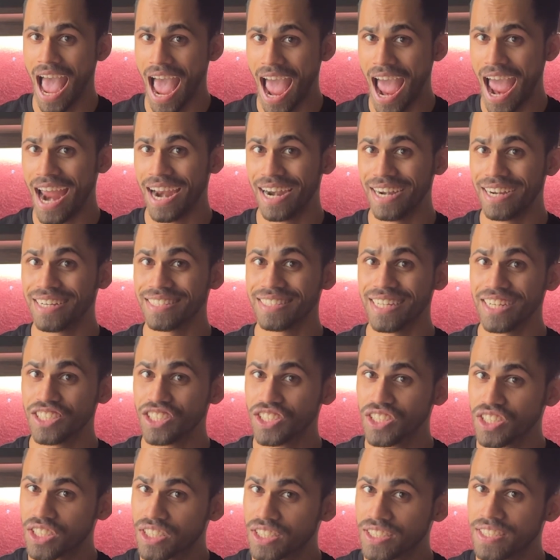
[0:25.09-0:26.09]
and that
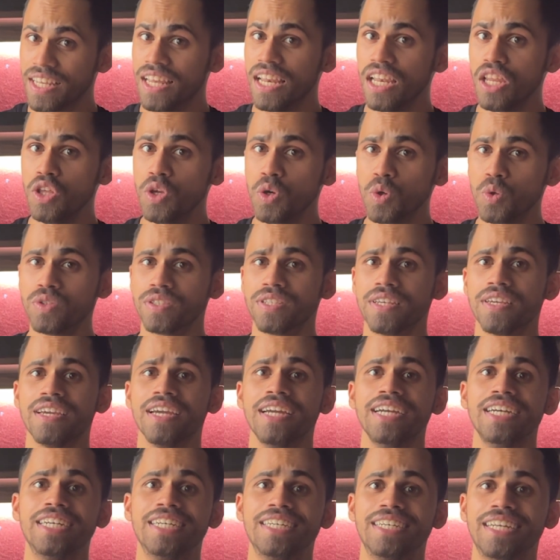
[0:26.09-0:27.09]
she's still using
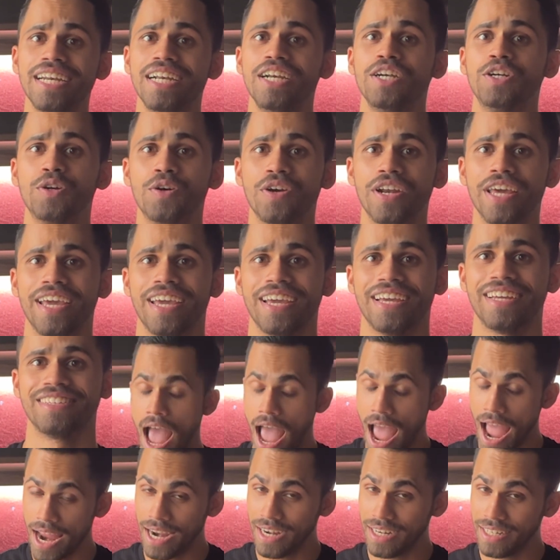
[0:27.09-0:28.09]
it till today.
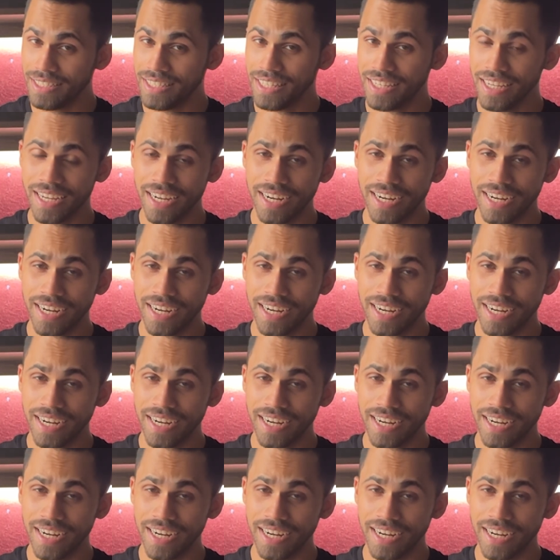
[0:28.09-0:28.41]
And the